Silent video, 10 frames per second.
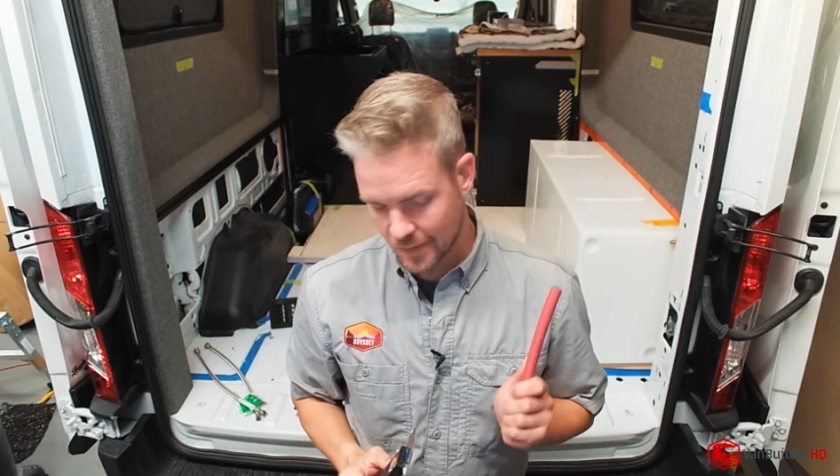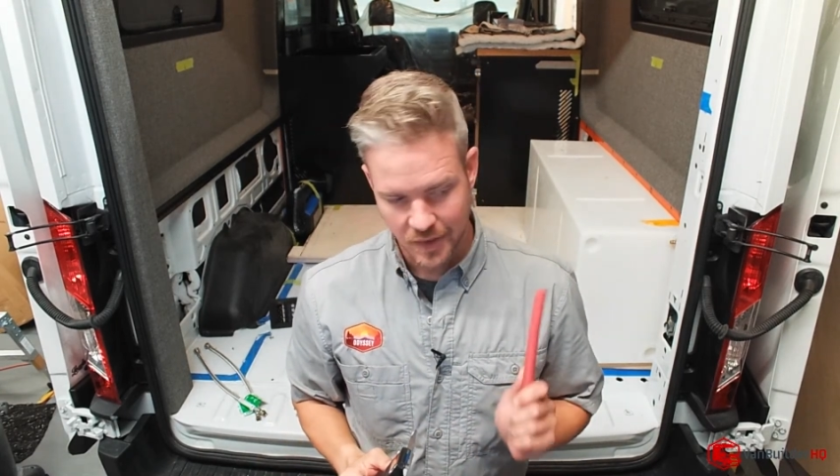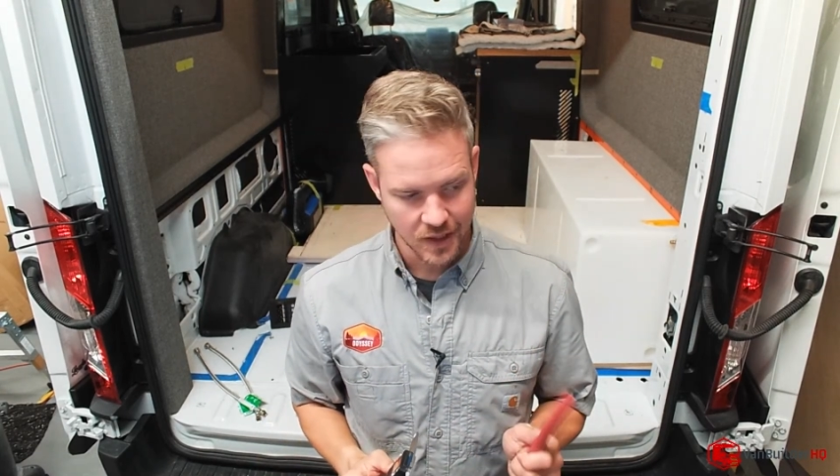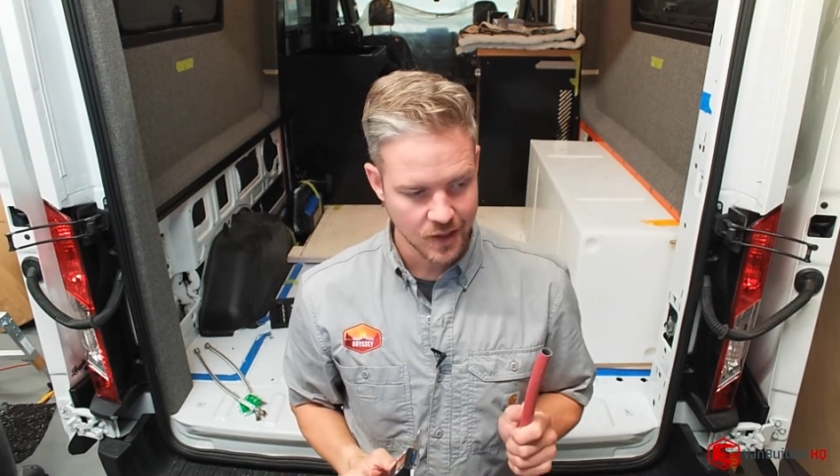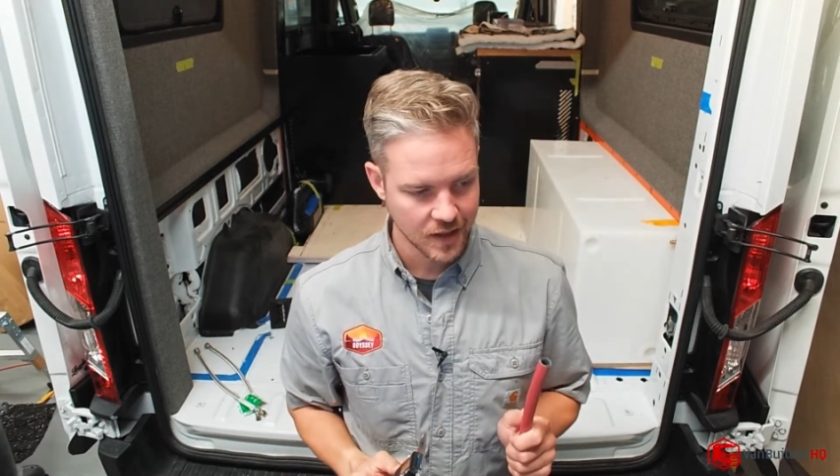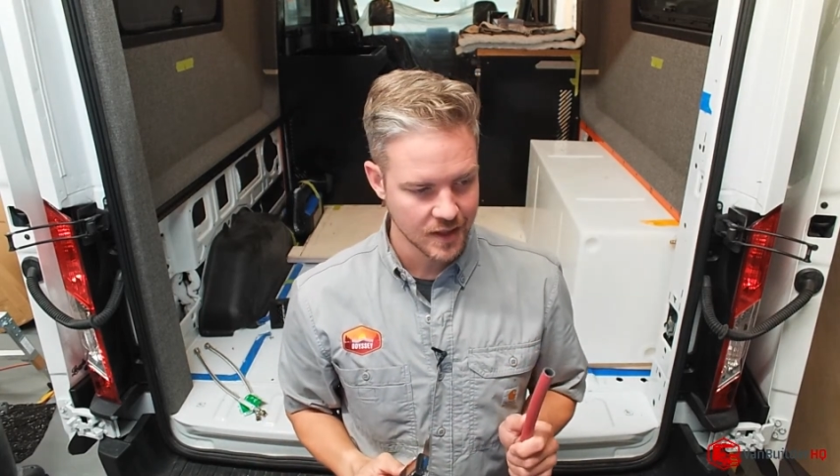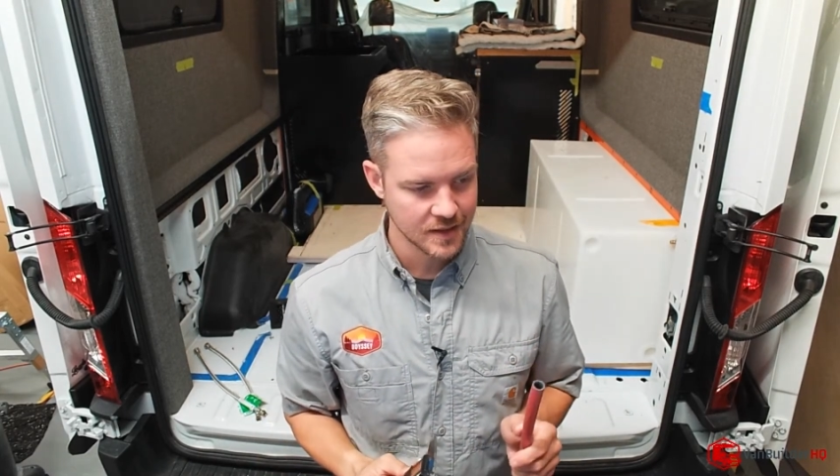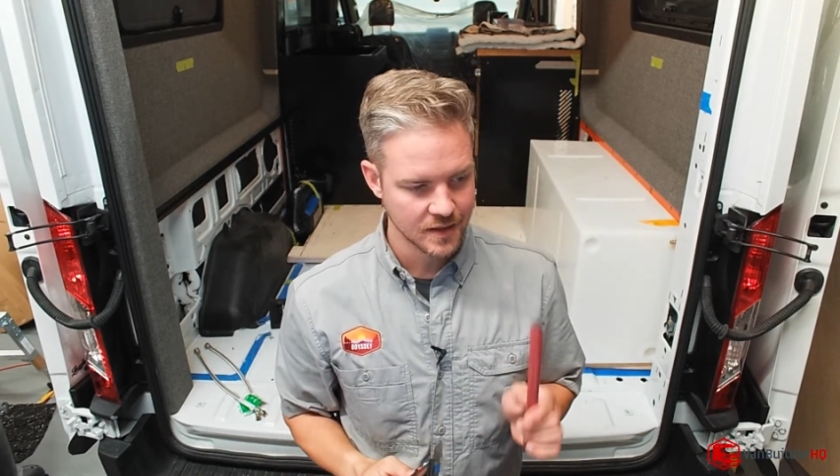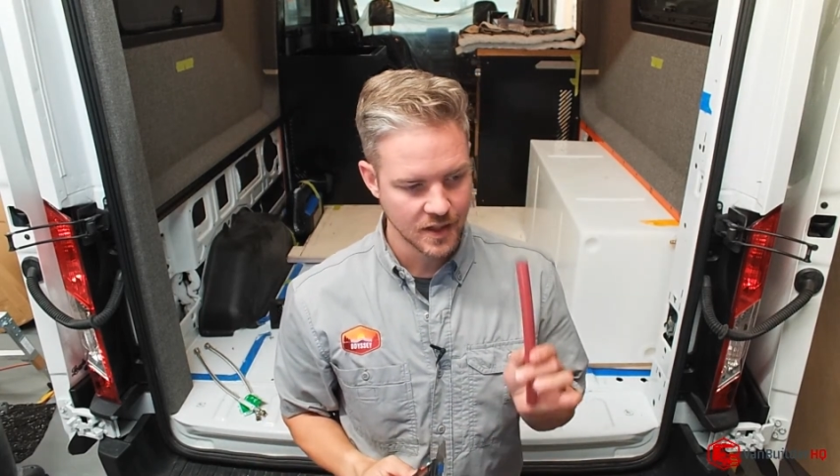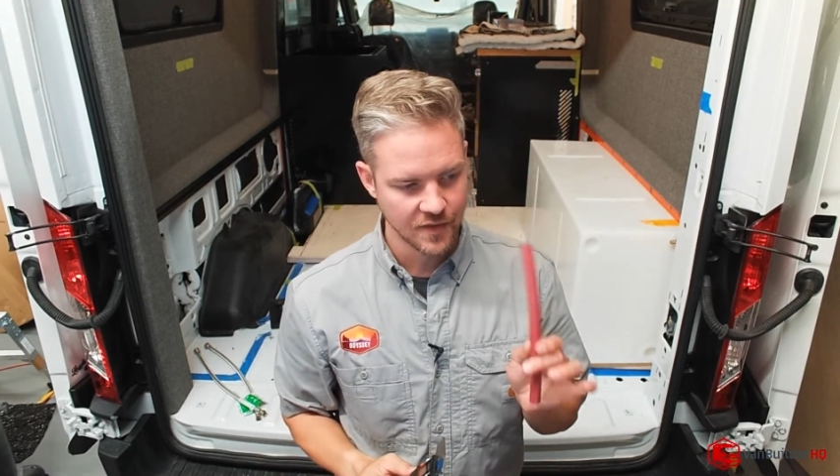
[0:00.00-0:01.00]

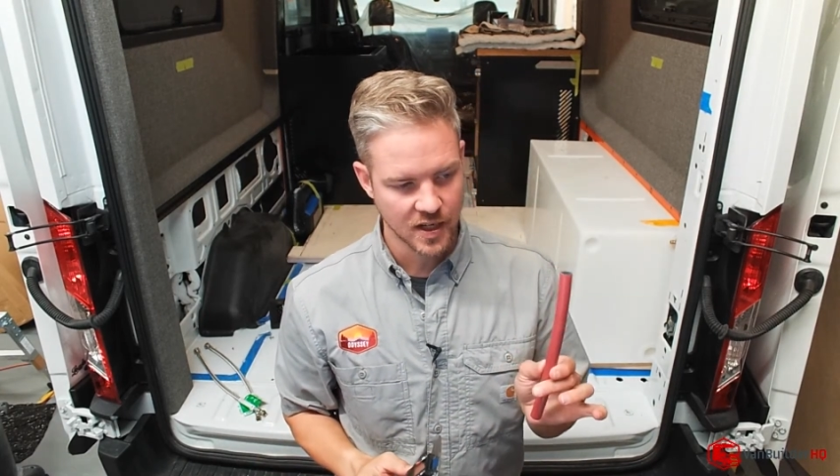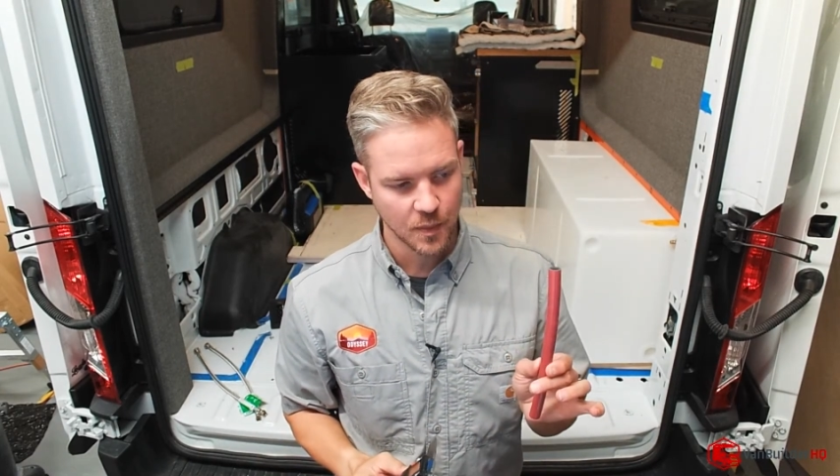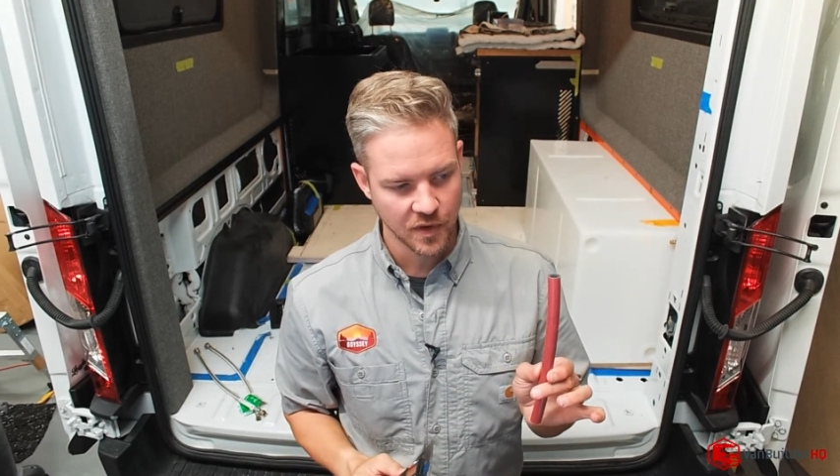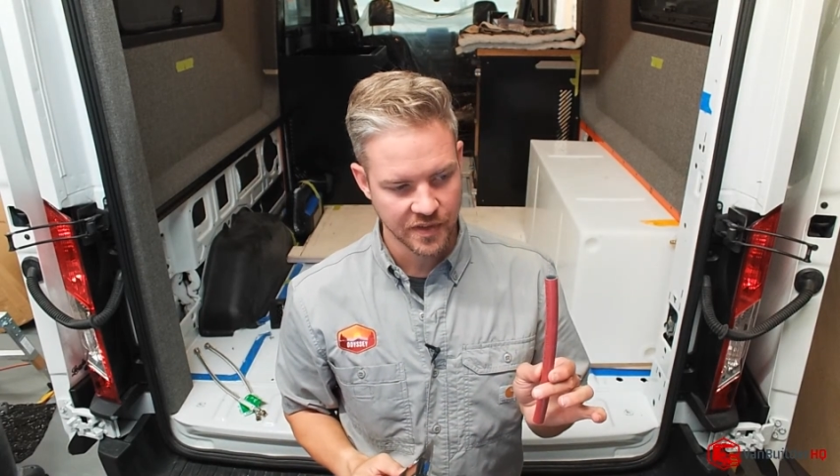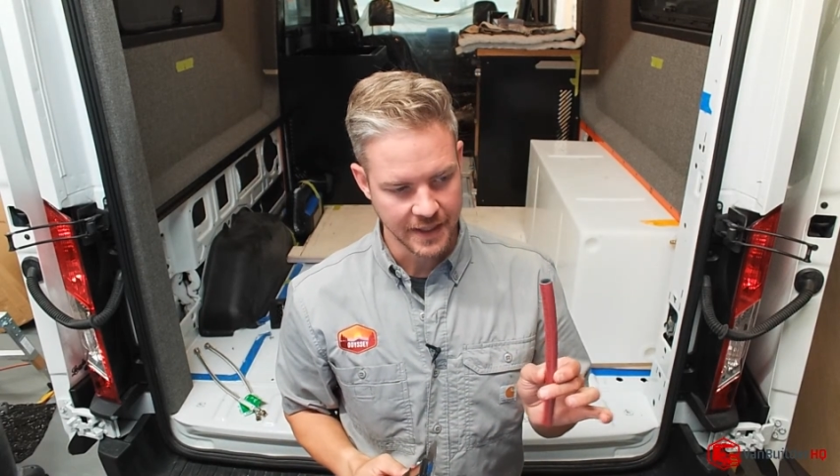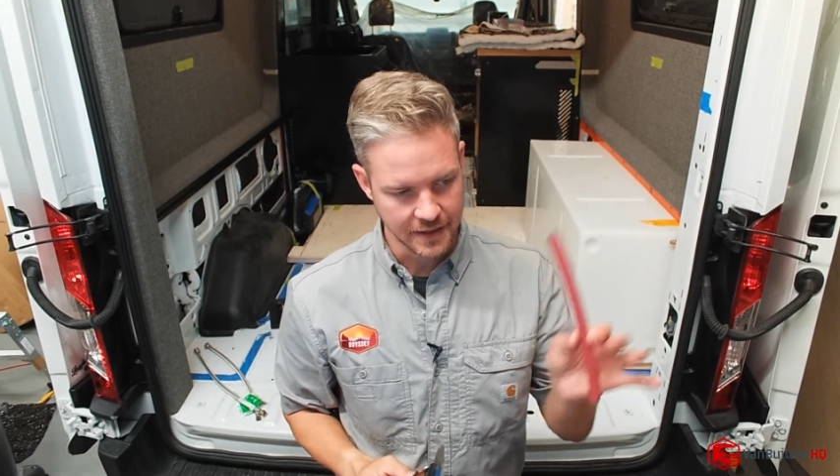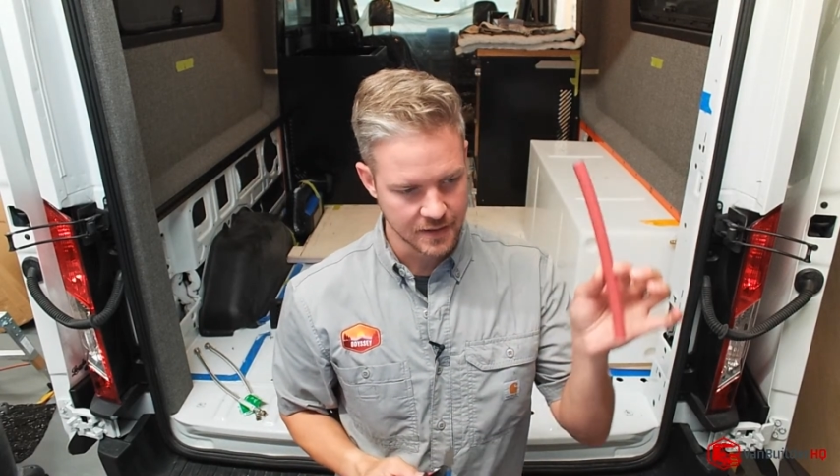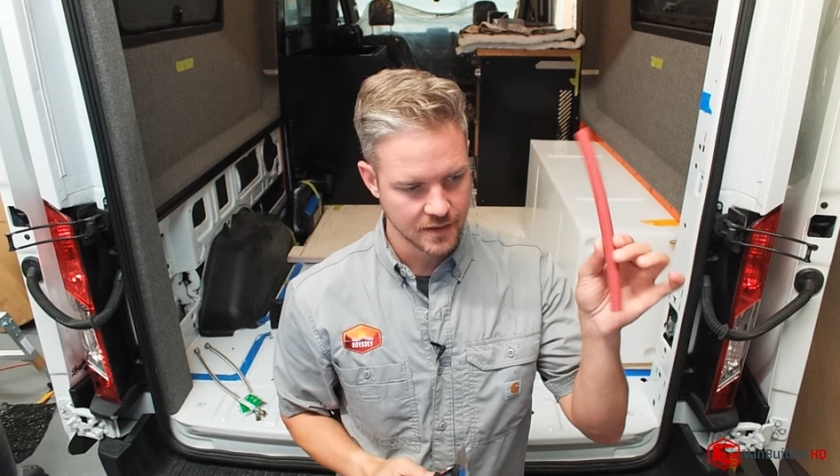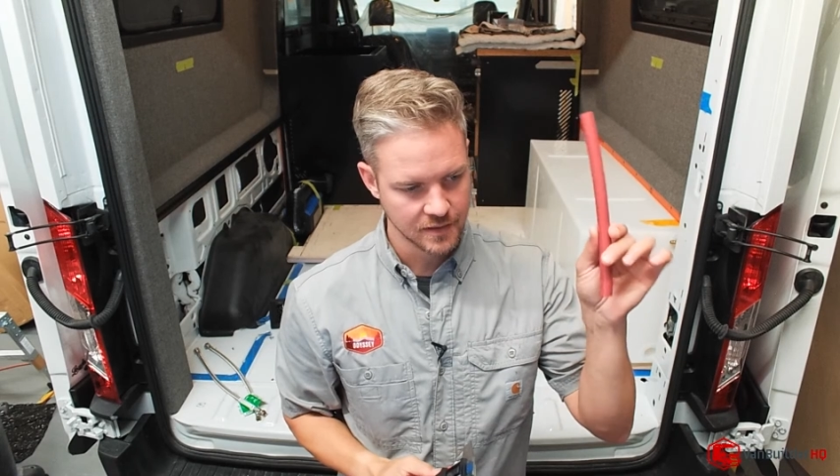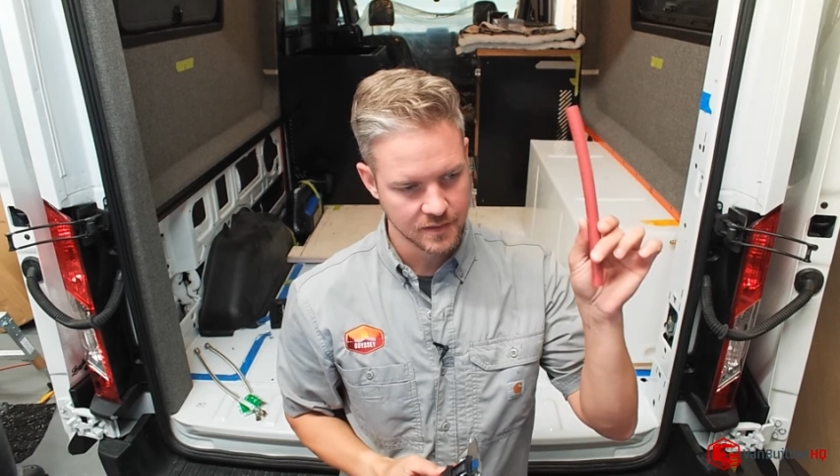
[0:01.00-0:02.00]
because you have a couple things.